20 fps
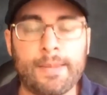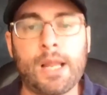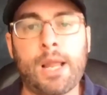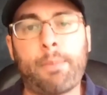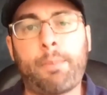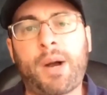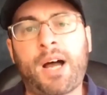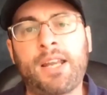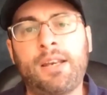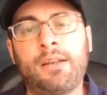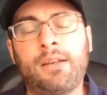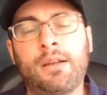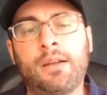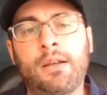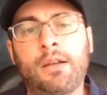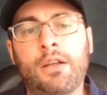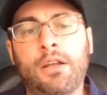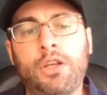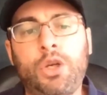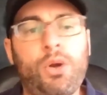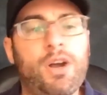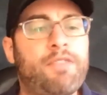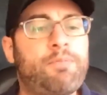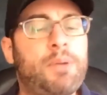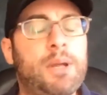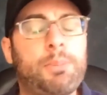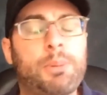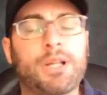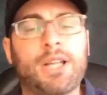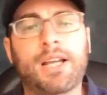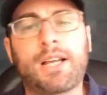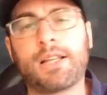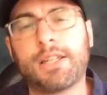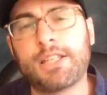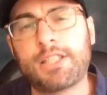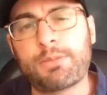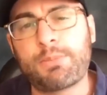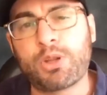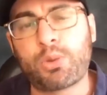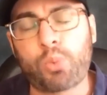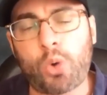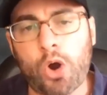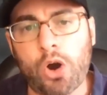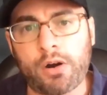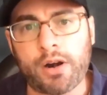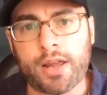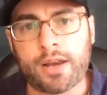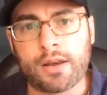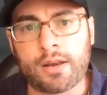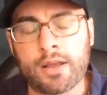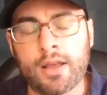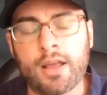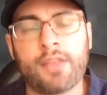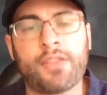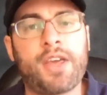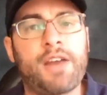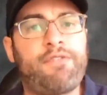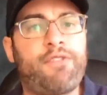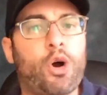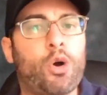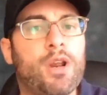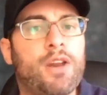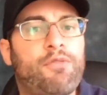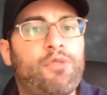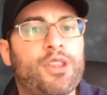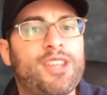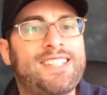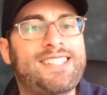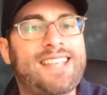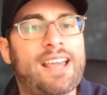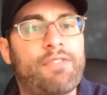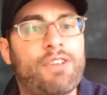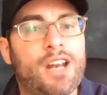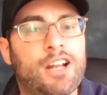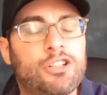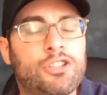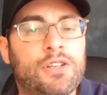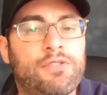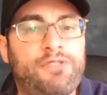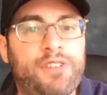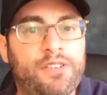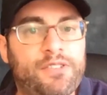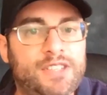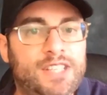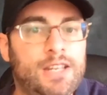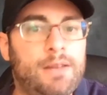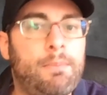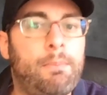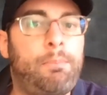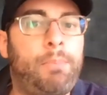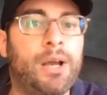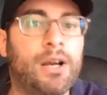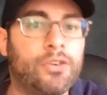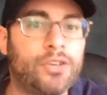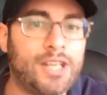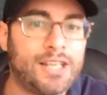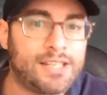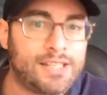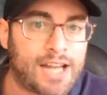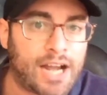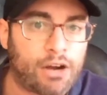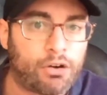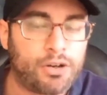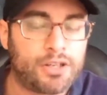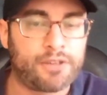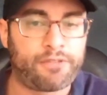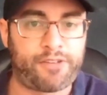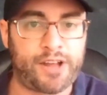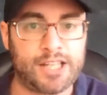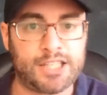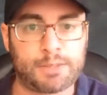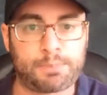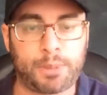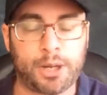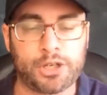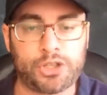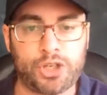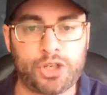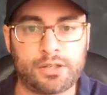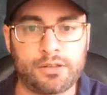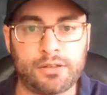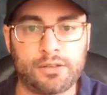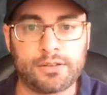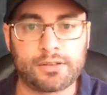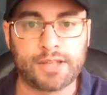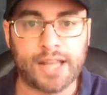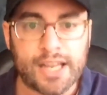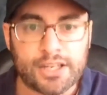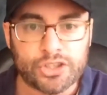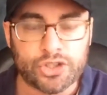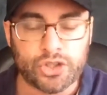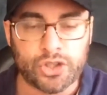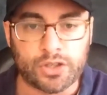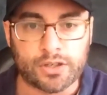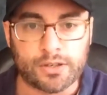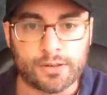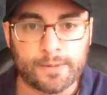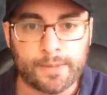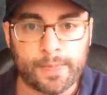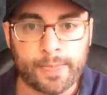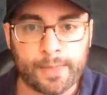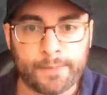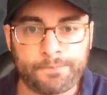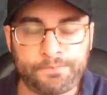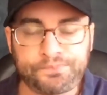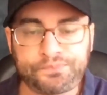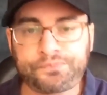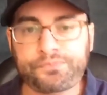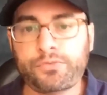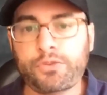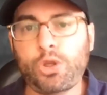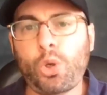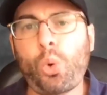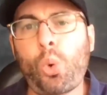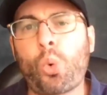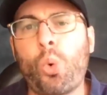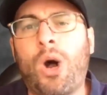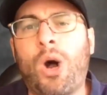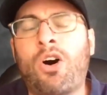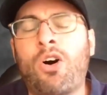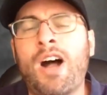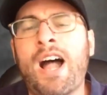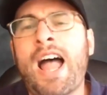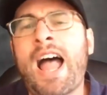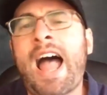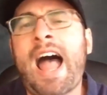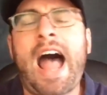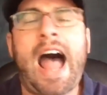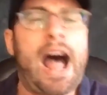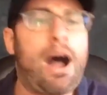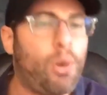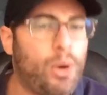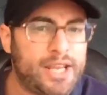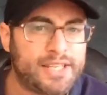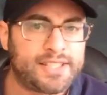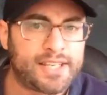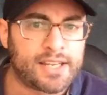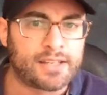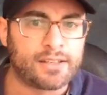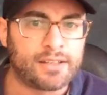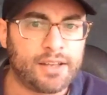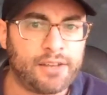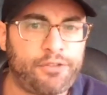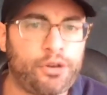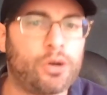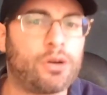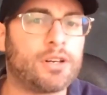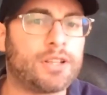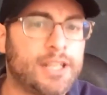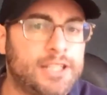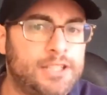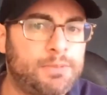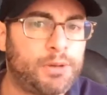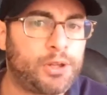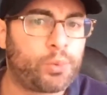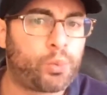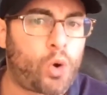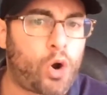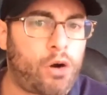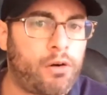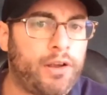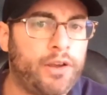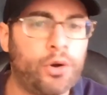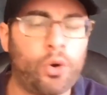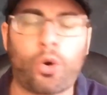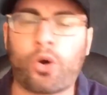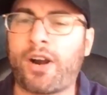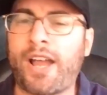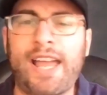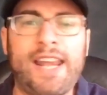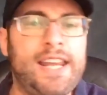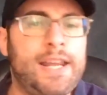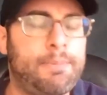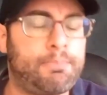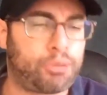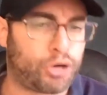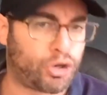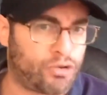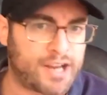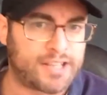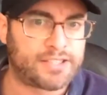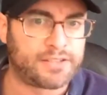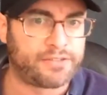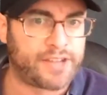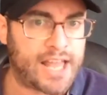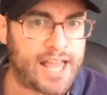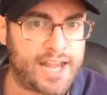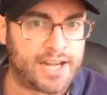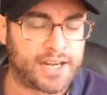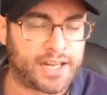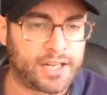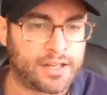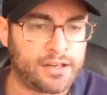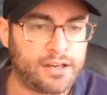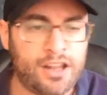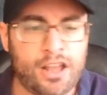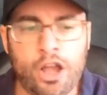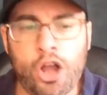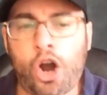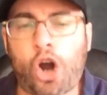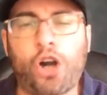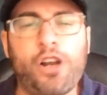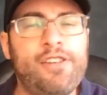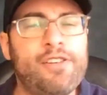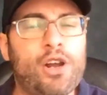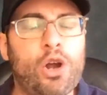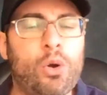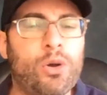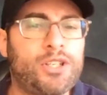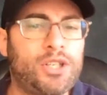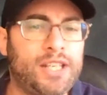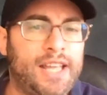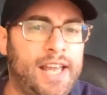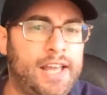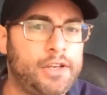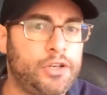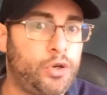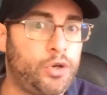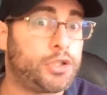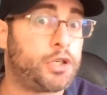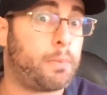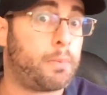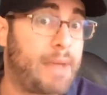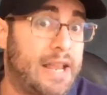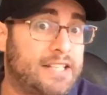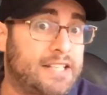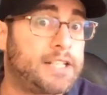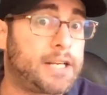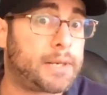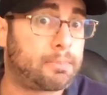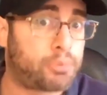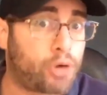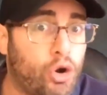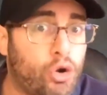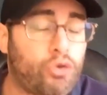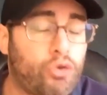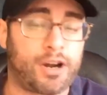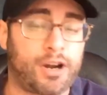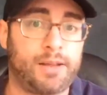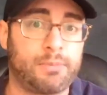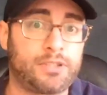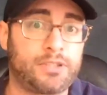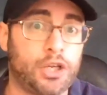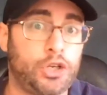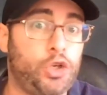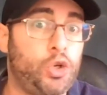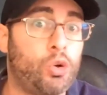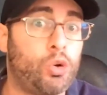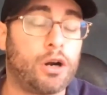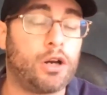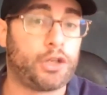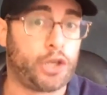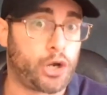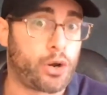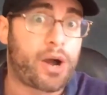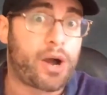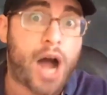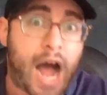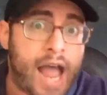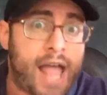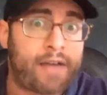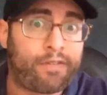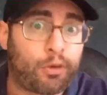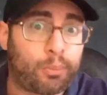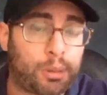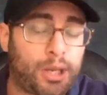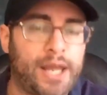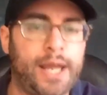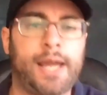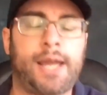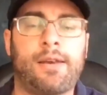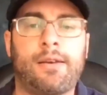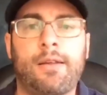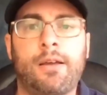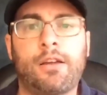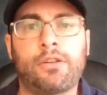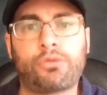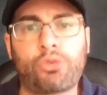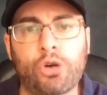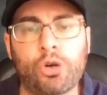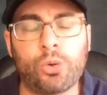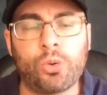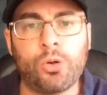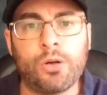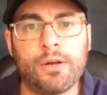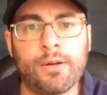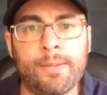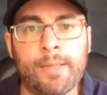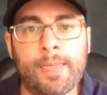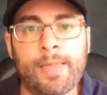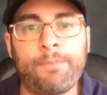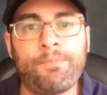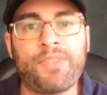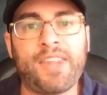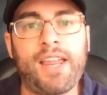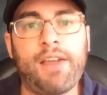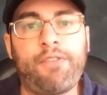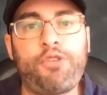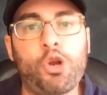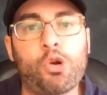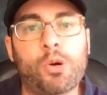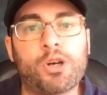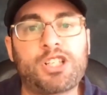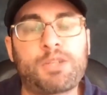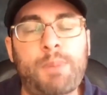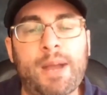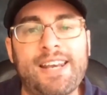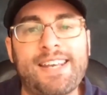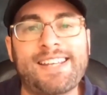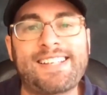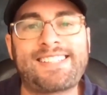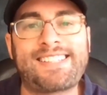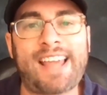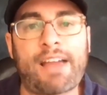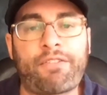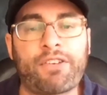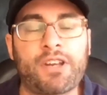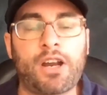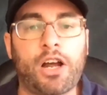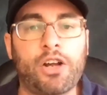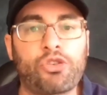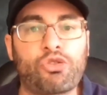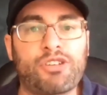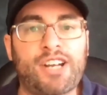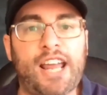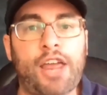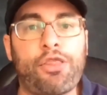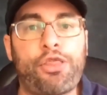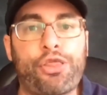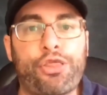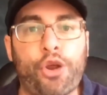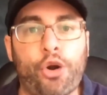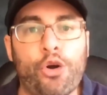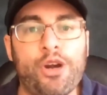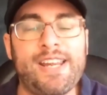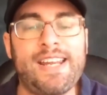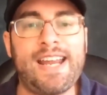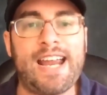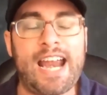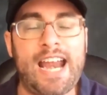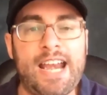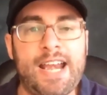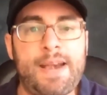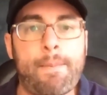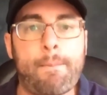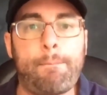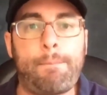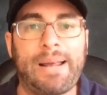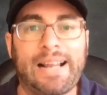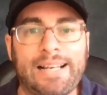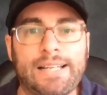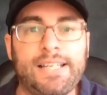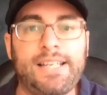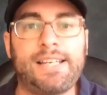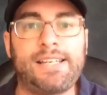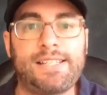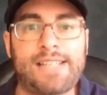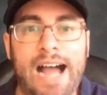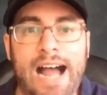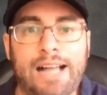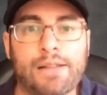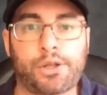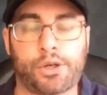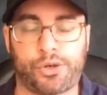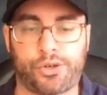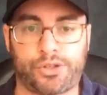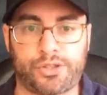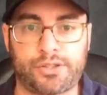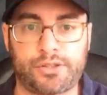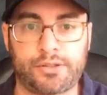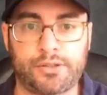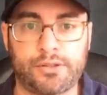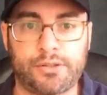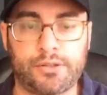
But you have people like Elizabeth Warren that voted for the seven hundred fifteen billion dollars defense budget last year. Well, how is it if you're Elizabeth Warren or any progressive candidate, are you going to get your domestic programs that you are, you know, I have a plan through if you are spending seven hundred thirty-eight billion dollars?